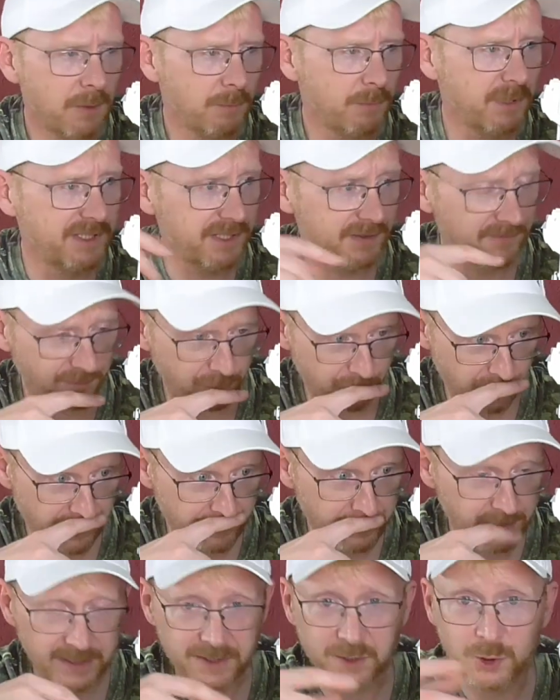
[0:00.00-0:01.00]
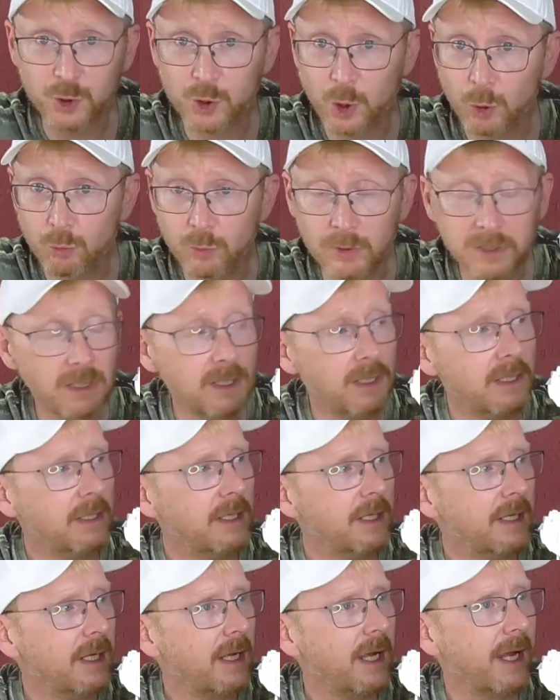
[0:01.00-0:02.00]
Pacific Rim is a suit
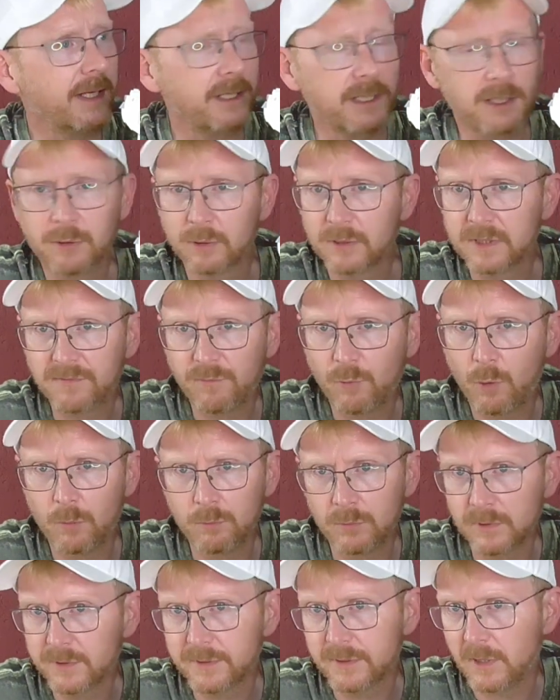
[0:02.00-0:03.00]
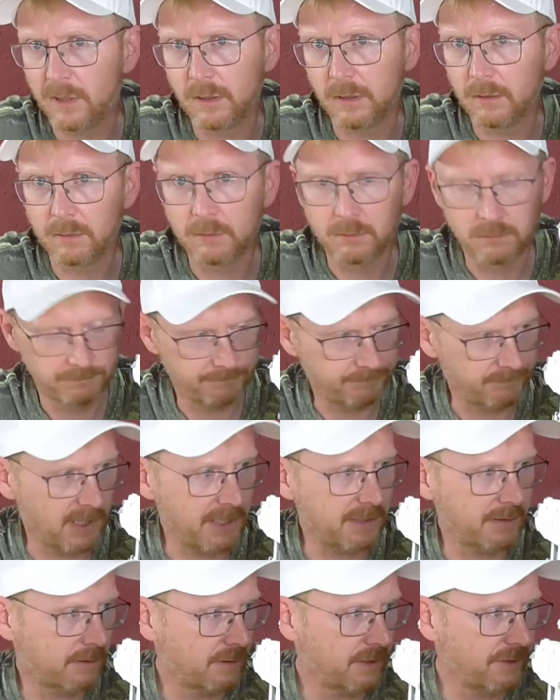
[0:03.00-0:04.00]
and the Transformers are,
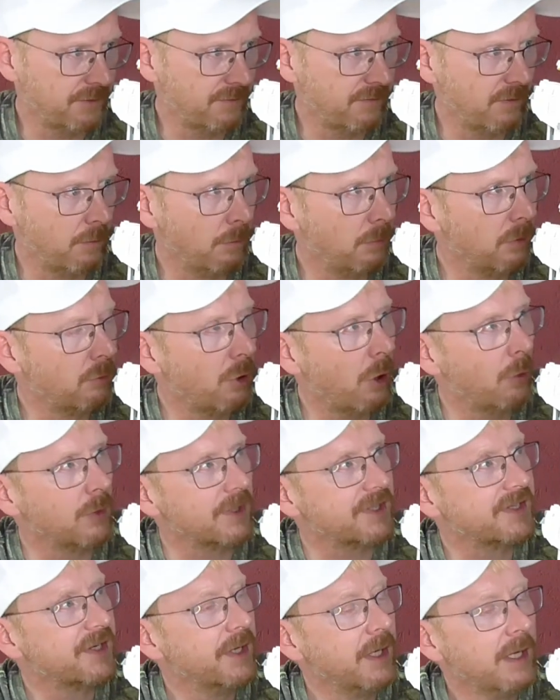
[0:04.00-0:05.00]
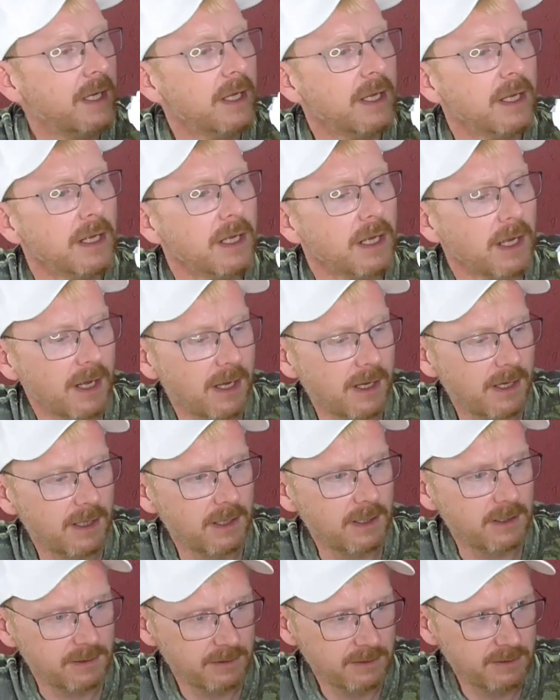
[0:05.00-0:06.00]
yes, transformable robots.
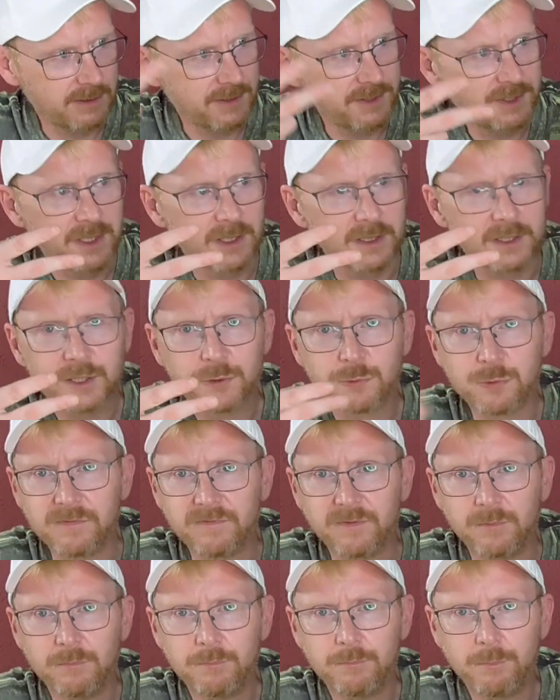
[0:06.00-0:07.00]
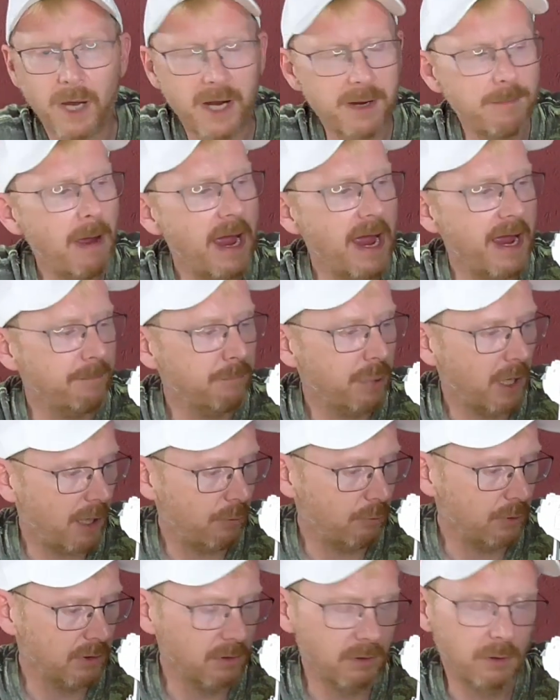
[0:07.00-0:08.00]
This here is driven by
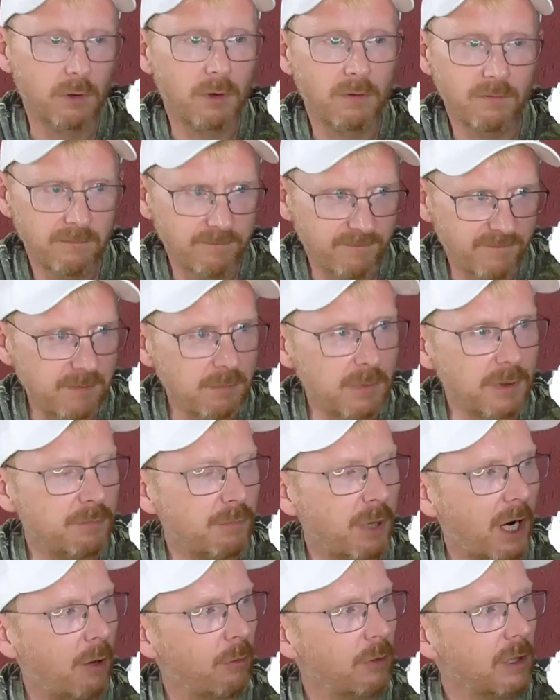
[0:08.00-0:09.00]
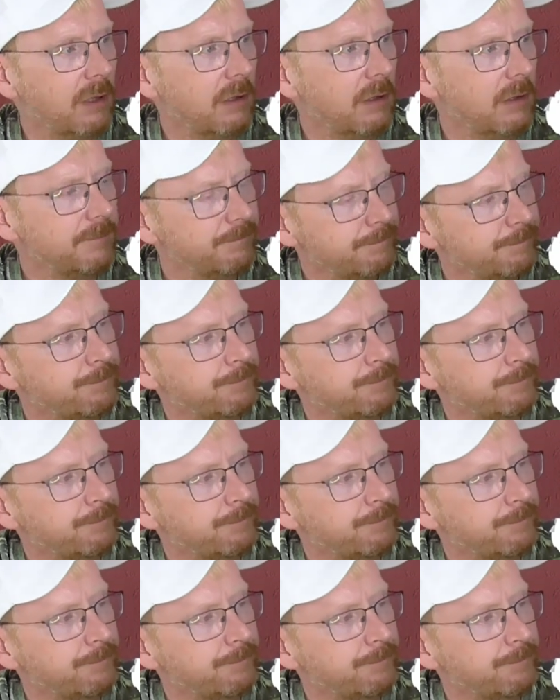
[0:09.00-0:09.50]
manpower or women power.